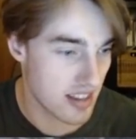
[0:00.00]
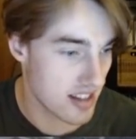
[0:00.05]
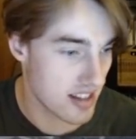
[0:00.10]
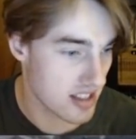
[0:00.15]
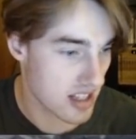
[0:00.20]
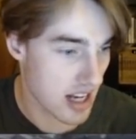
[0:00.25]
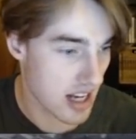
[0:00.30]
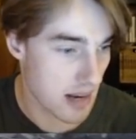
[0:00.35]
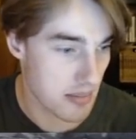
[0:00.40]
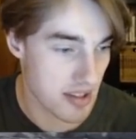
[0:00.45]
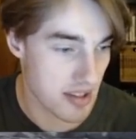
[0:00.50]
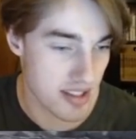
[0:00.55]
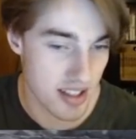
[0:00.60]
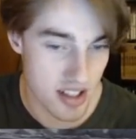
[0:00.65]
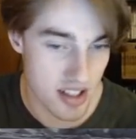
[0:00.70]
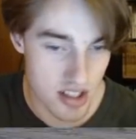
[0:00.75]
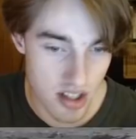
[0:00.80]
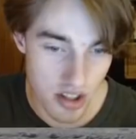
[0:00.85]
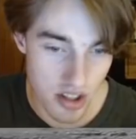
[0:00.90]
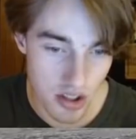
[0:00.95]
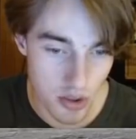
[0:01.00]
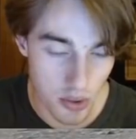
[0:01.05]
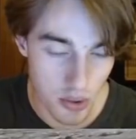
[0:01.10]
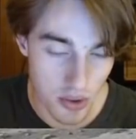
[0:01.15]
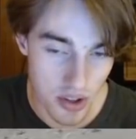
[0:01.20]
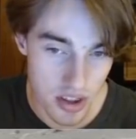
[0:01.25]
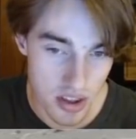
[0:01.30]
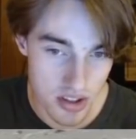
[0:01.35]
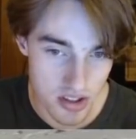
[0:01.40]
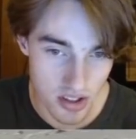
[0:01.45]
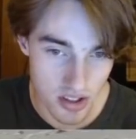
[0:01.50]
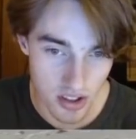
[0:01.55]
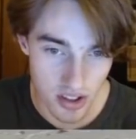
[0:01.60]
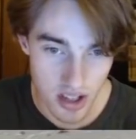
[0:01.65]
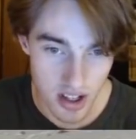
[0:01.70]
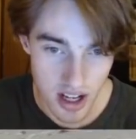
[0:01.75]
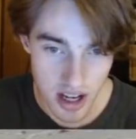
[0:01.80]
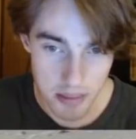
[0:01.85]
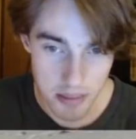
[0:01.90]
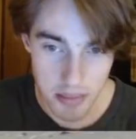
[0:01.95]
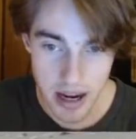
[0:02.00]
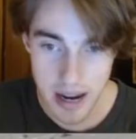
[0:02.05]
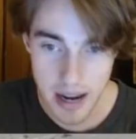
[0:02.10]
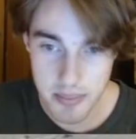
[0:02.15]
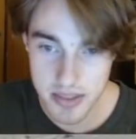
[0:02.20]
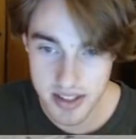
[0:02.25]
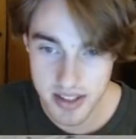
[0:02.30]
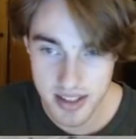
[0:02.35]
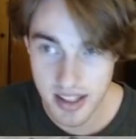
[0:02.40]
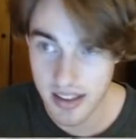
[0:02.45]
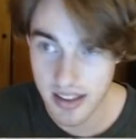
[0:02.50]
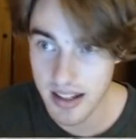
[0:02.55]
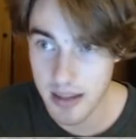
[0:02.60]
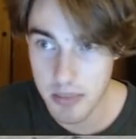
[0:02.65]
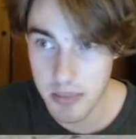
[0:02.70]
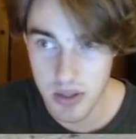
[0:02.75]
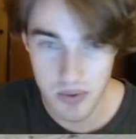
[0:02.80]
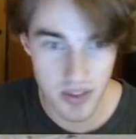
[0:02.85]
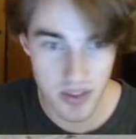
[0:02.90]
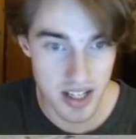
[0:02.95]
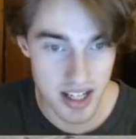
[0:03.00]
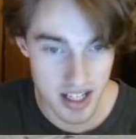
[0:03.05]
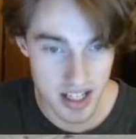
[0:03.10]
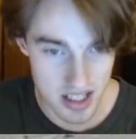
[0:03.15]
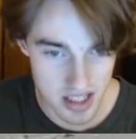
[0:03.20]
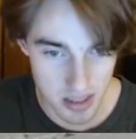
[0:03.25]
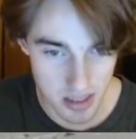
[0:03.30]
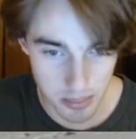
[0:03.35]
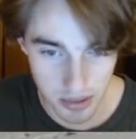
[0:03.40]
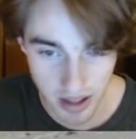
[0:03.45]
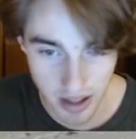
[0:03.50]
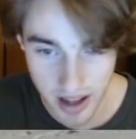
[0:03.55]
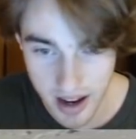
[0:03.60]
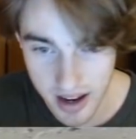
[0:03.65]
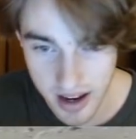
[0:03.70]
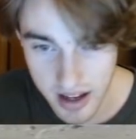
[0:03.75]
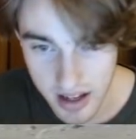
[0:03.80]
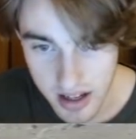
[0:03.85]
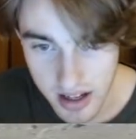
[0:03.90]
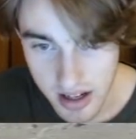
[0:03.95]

this time the sun is to the north, so perhaps the southern hemisphere is the play.